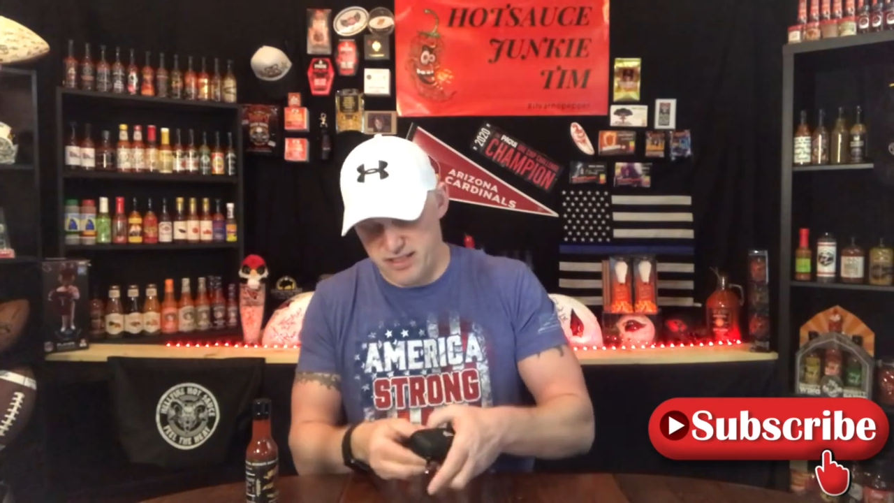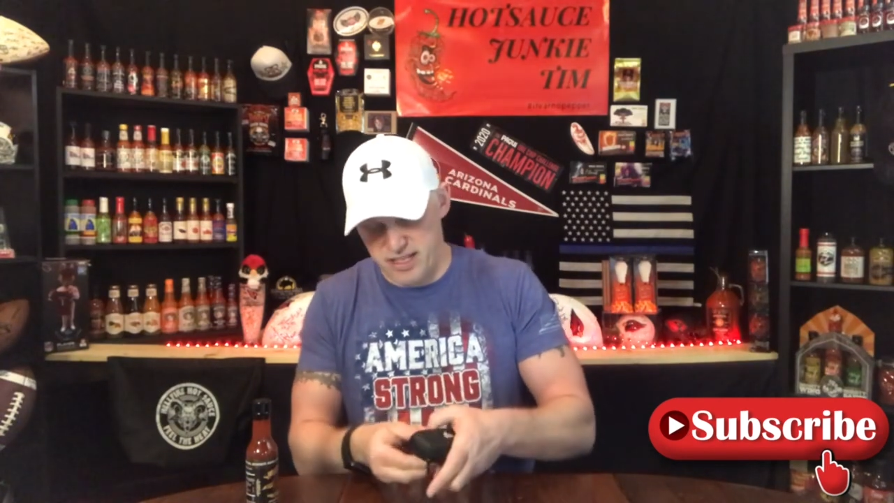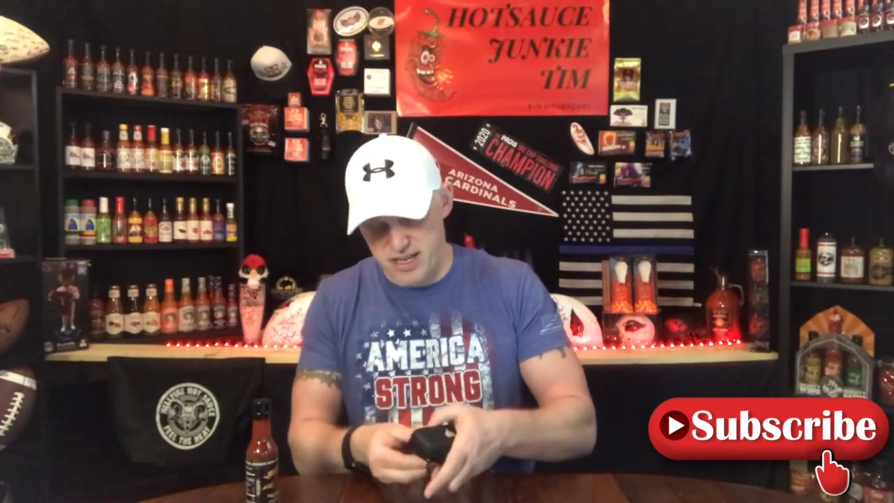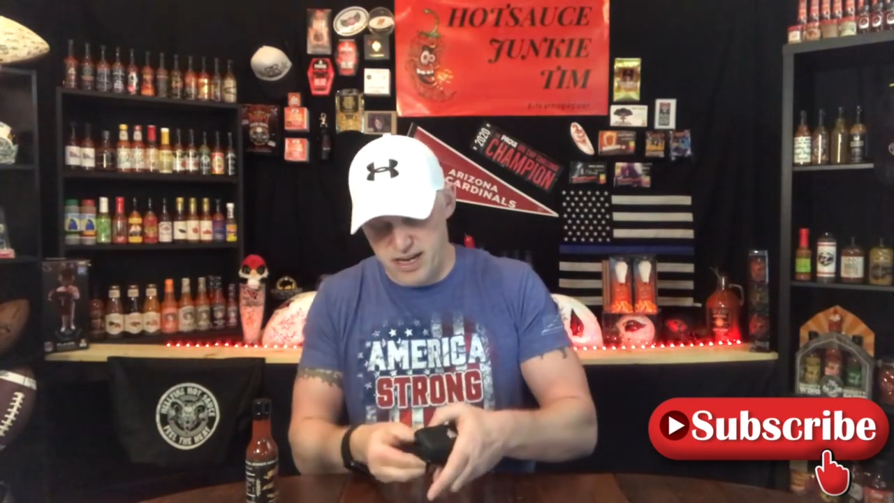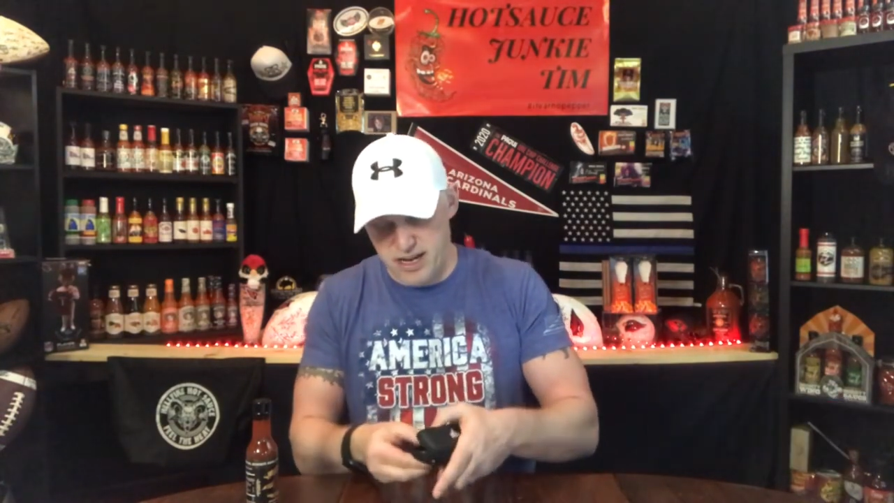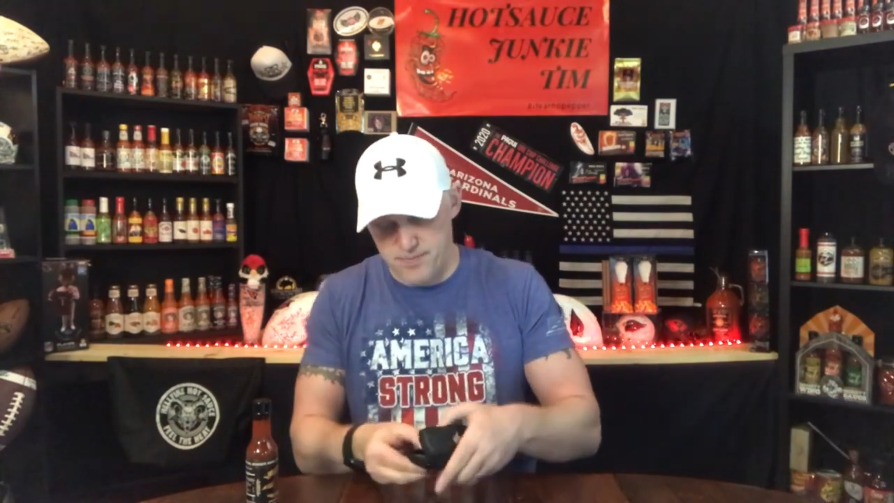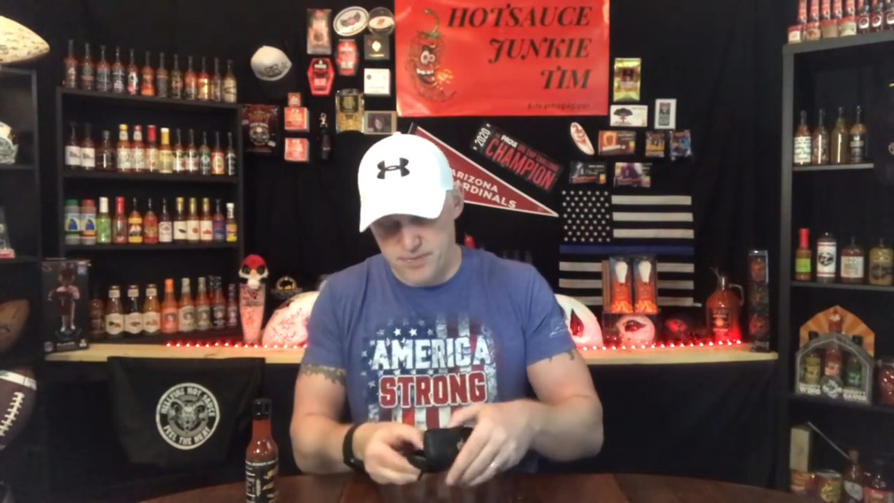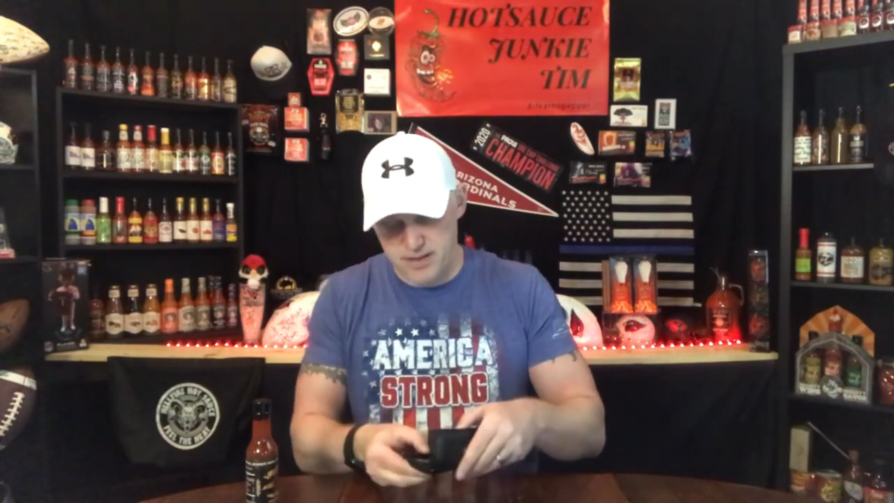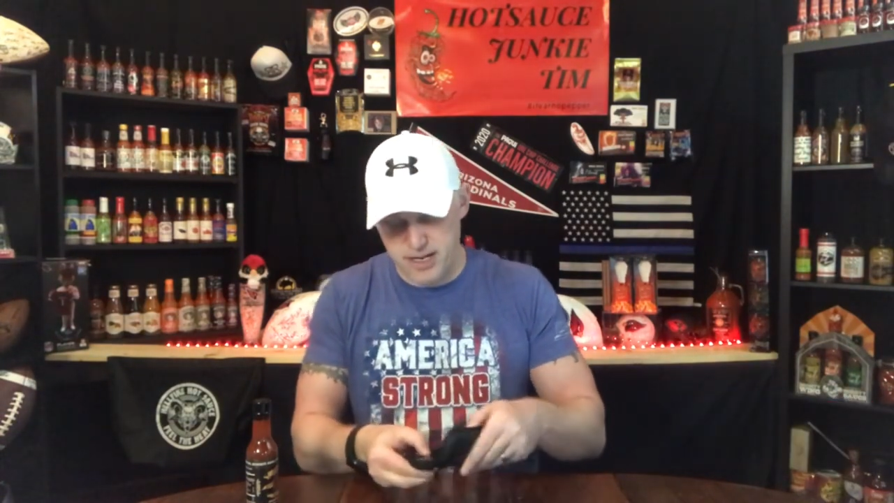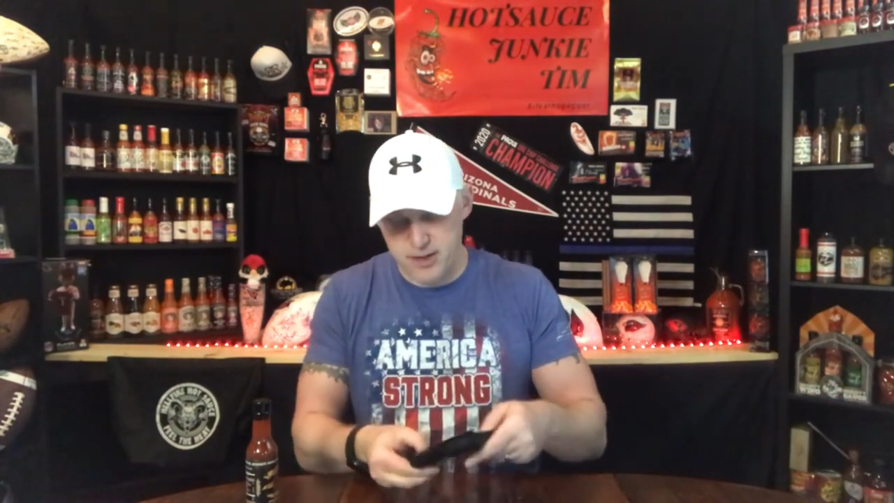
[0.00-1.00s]
the
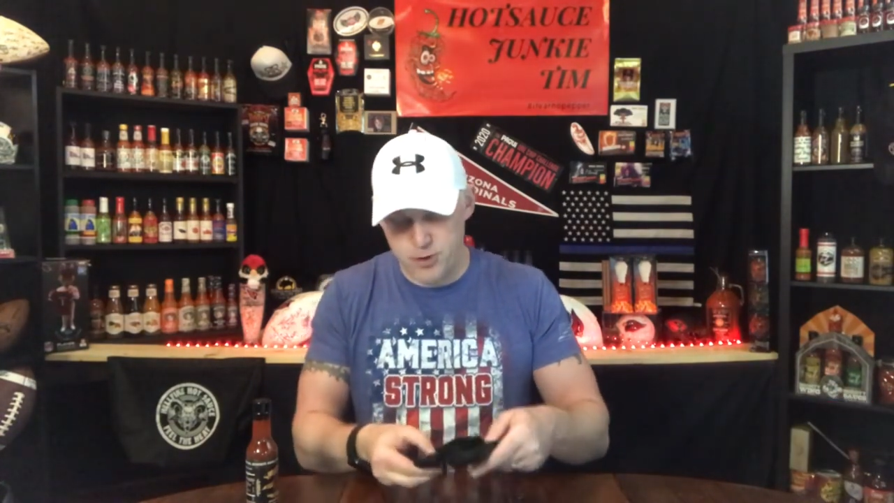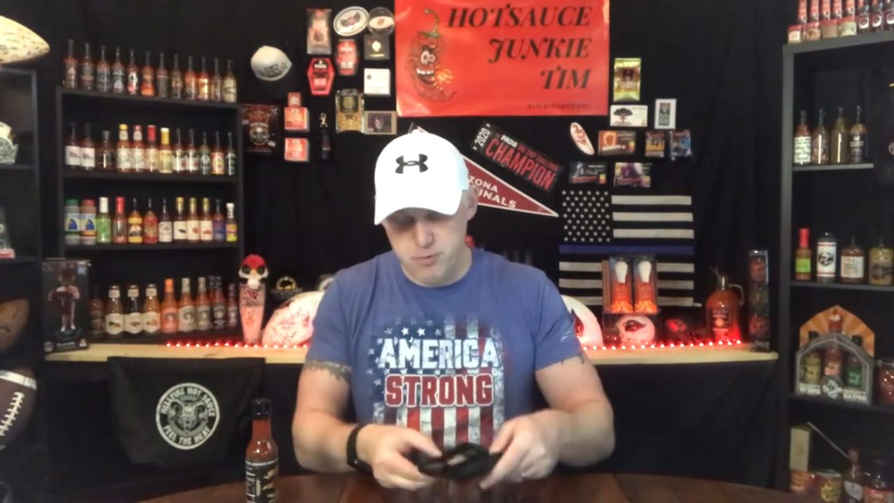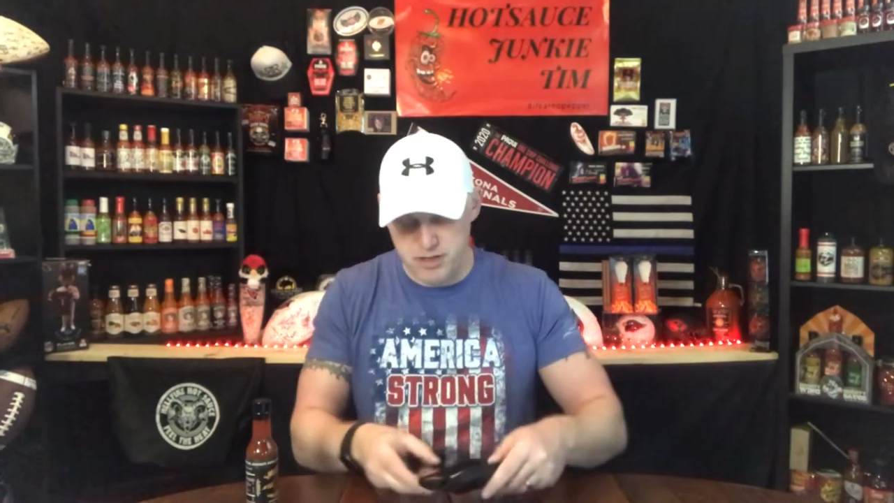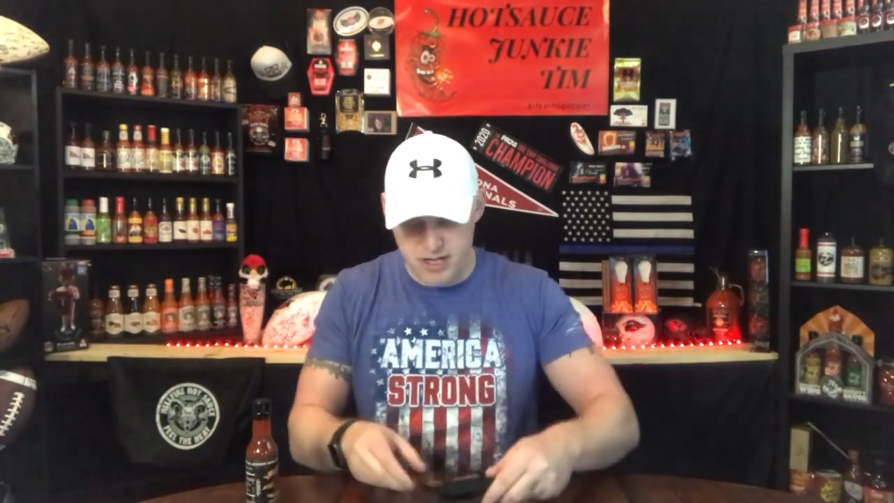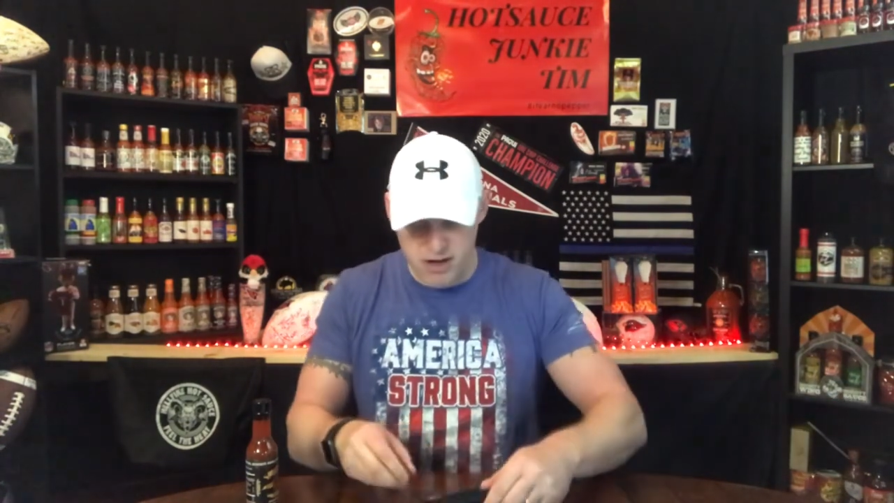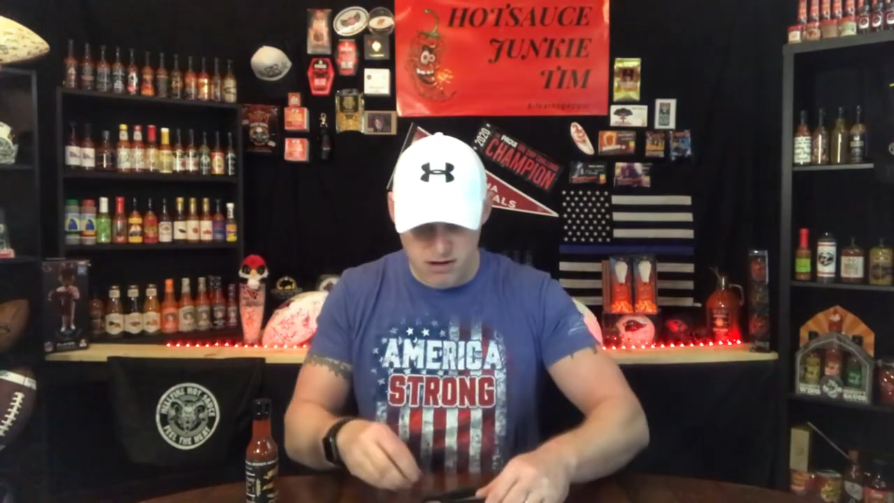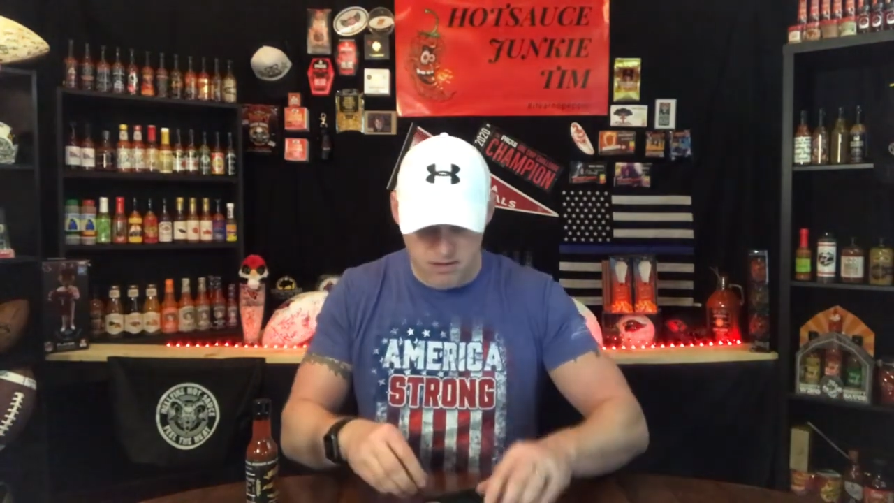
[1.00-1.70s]
10 tube of terror